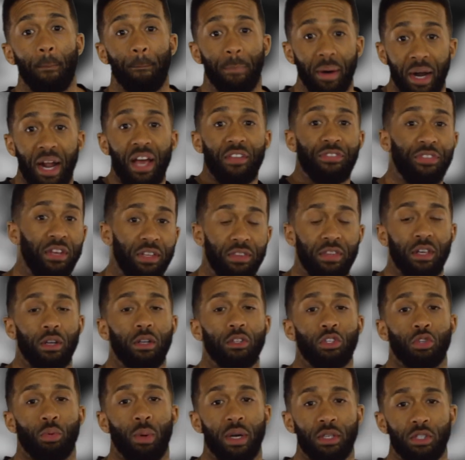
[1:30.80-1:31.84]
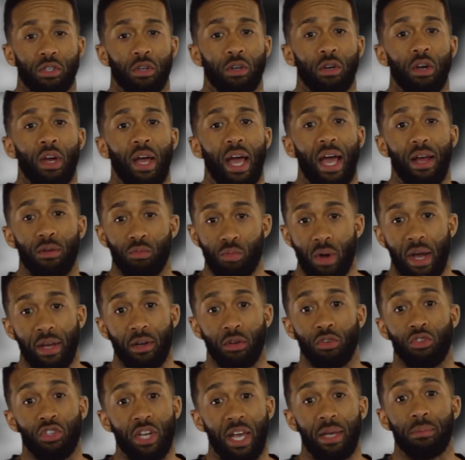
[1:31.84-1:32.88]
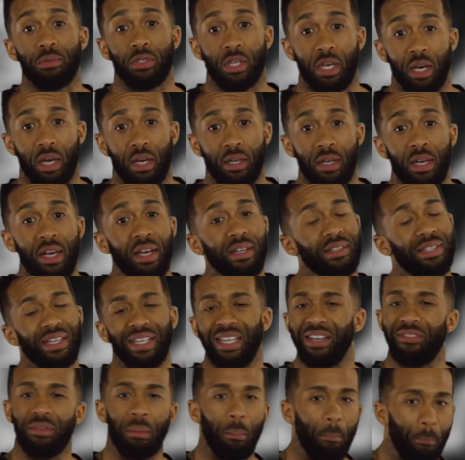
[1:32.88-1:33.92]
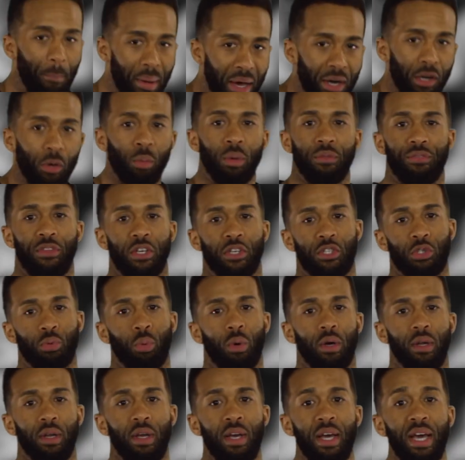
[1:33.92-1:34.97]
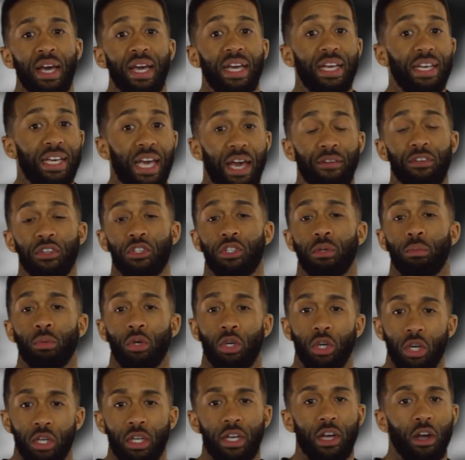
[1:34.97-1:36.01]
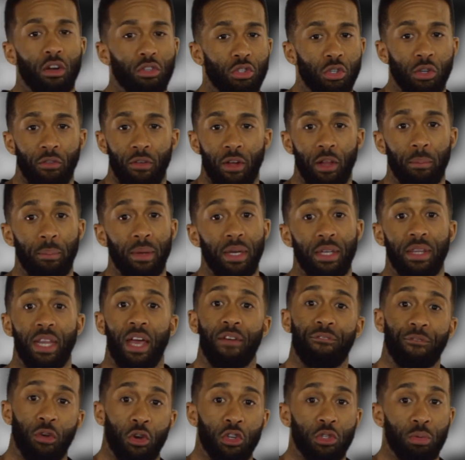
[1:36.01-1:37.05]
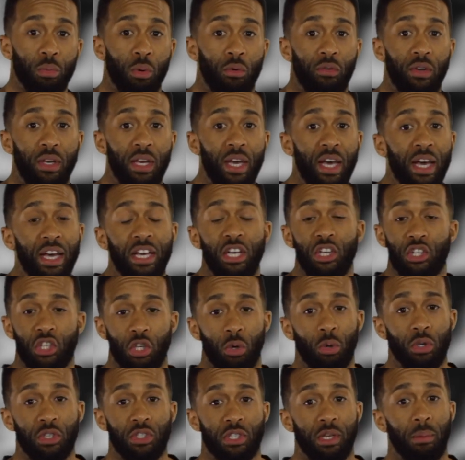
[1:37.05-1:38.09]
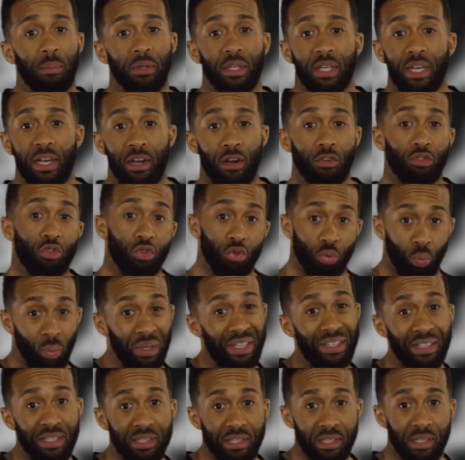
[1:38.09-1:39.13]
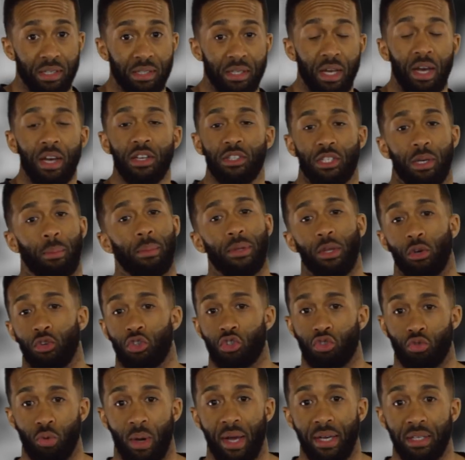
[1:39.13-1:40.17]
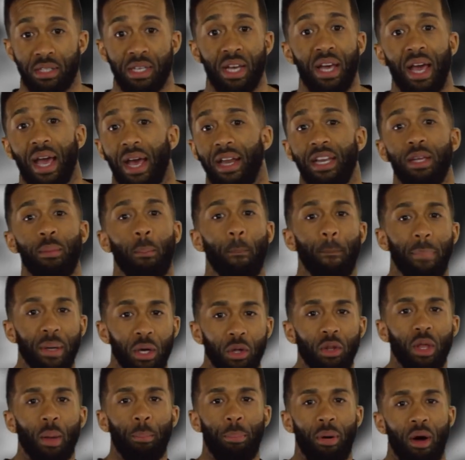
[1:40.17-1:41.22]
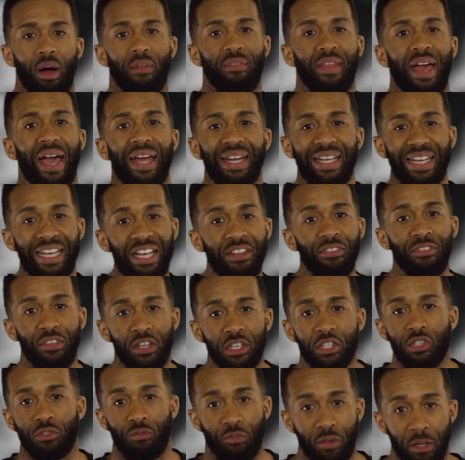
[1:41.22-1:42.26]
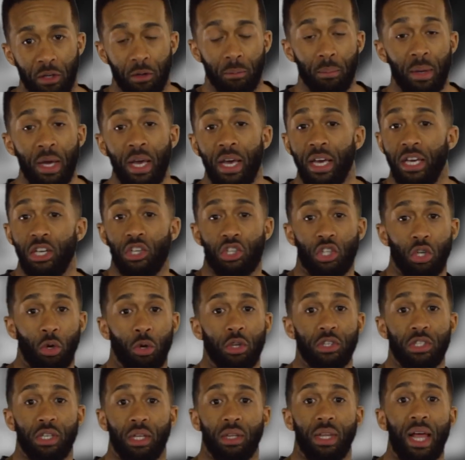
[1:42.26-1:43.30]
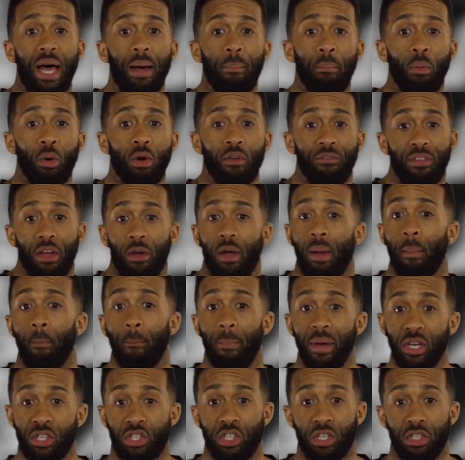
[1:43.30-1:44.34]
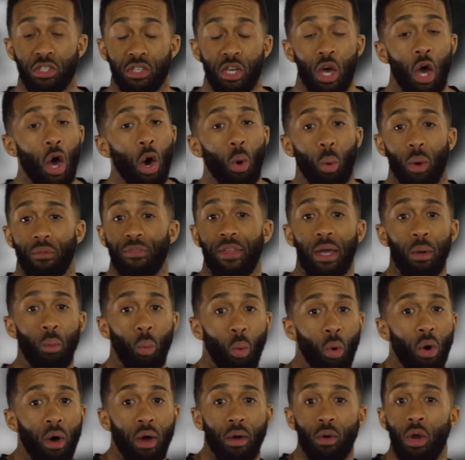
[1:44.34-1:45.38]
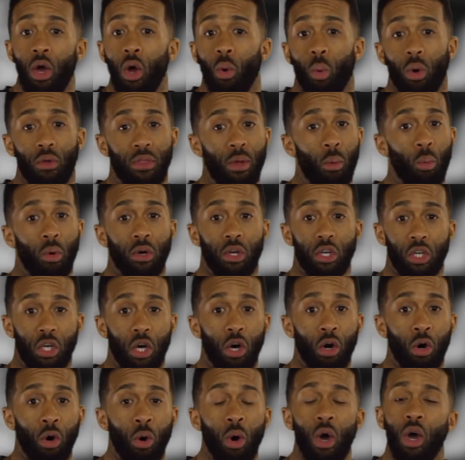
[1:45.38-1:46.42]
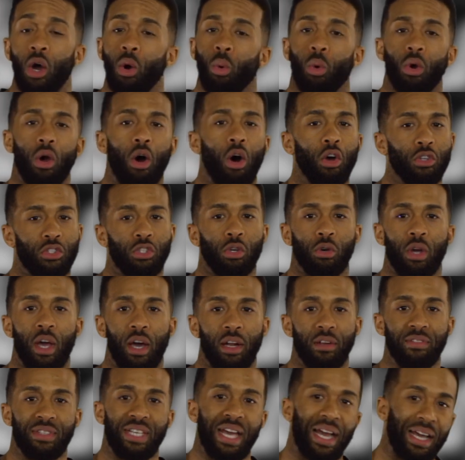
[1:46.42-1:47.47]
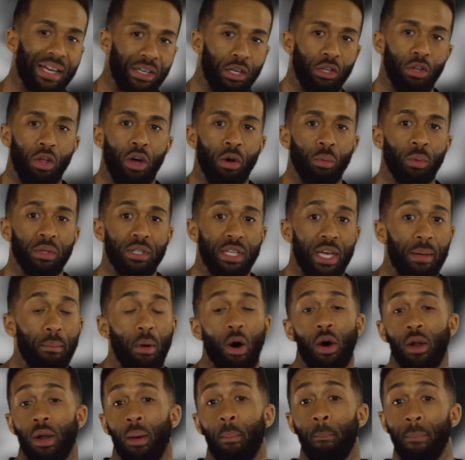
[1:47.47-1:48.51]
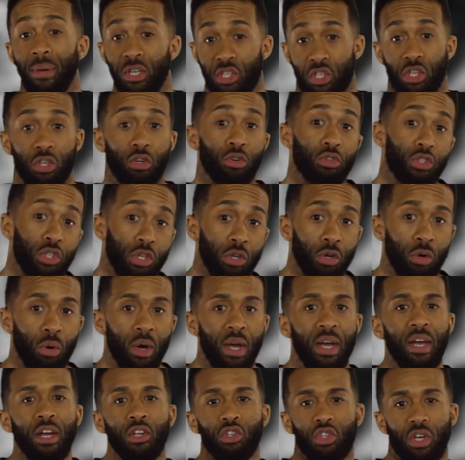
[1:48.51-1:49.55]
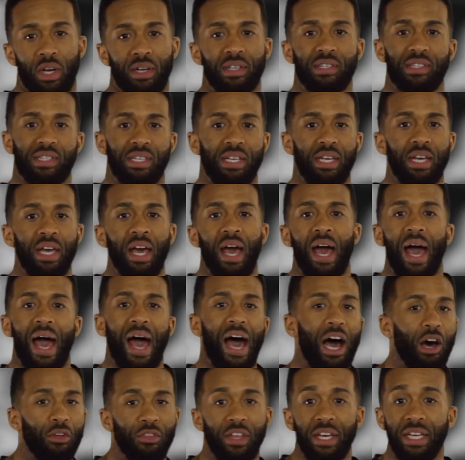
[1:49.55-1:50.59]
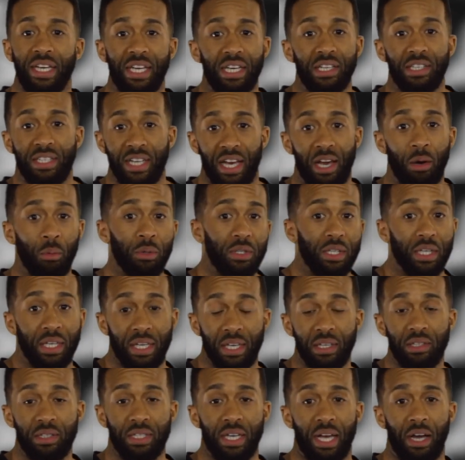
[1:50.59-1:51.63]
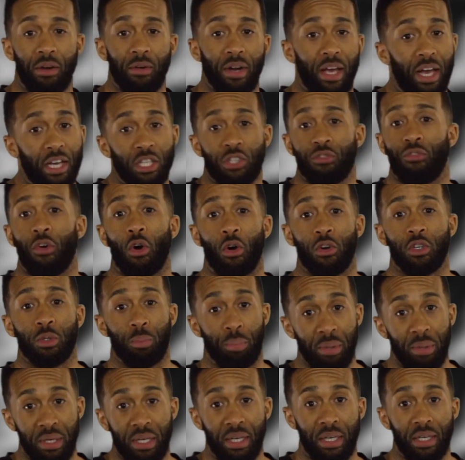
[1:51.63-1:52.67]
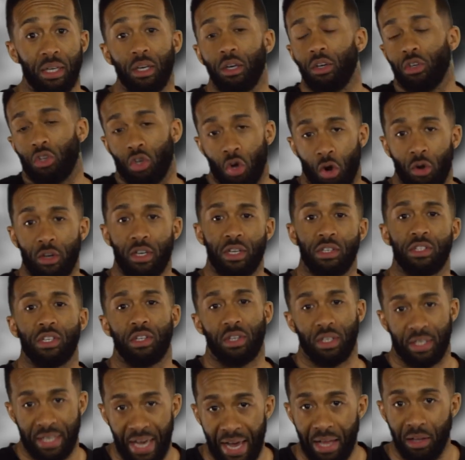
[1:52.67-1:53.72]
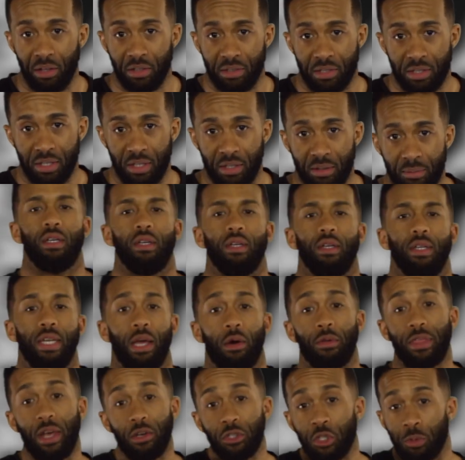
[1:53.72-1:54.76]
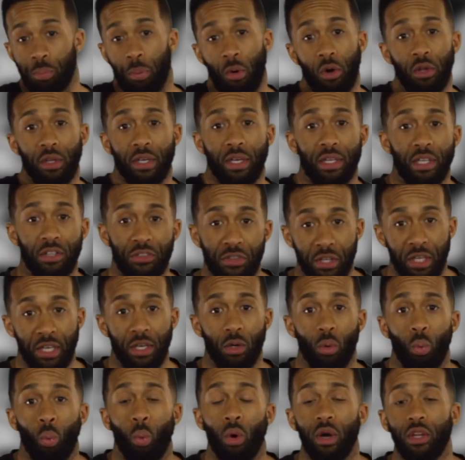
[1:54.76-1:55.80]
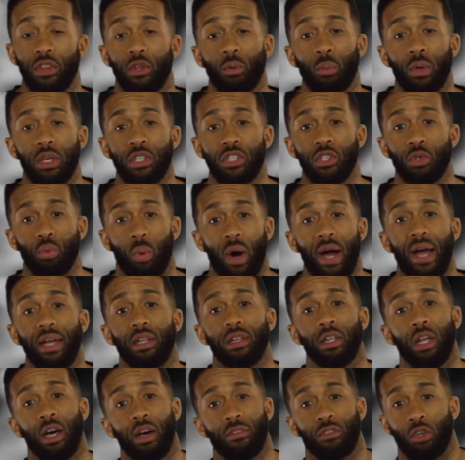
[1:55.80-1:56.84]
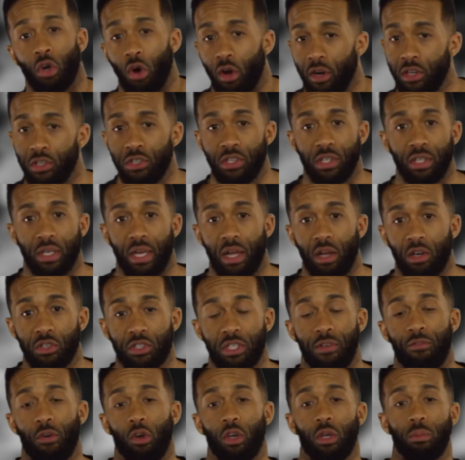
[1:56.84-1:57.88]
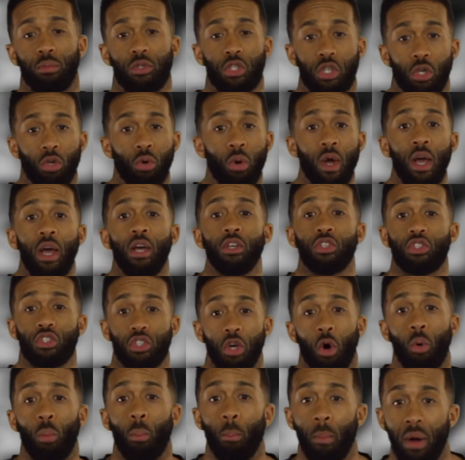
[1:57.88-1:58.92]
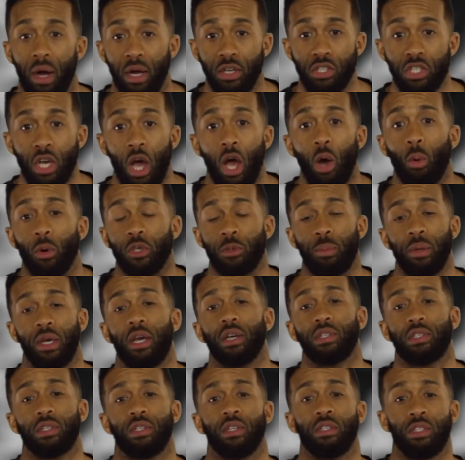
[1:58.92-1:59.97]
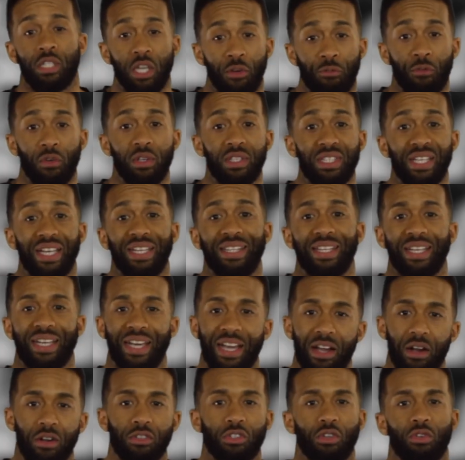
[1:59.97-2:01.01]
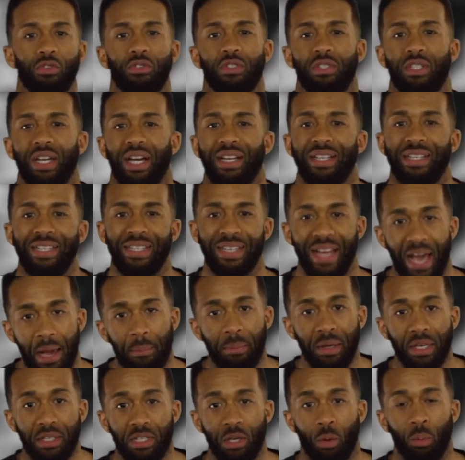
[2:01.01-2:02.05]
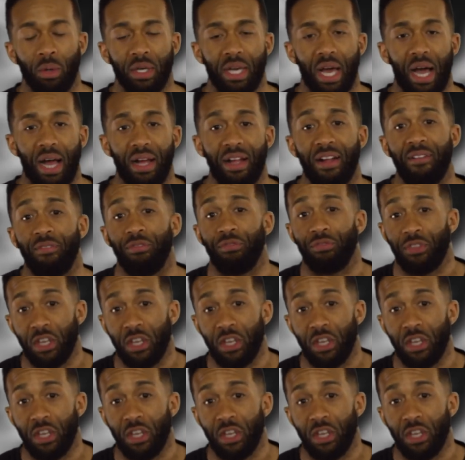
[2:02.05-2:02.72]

But I think that director and writer James Gunn did even better with this one. He gave us some good character development in that first movie. He showed us some of the characters' weaknesses, some of their strengths, and he built upon that in this film. He showed us a lot more of their ambitions, what they want, where they want to go. We're also kind of tagging along with them on a mission or two, trying to see how they get down with the get down as far as being Guardians of the Galaxy. Now, without spoiling anything, one of the reasons why I love Guardians of the Galaxy Volume 2 so much was because of the difference in the character dynamic that we got in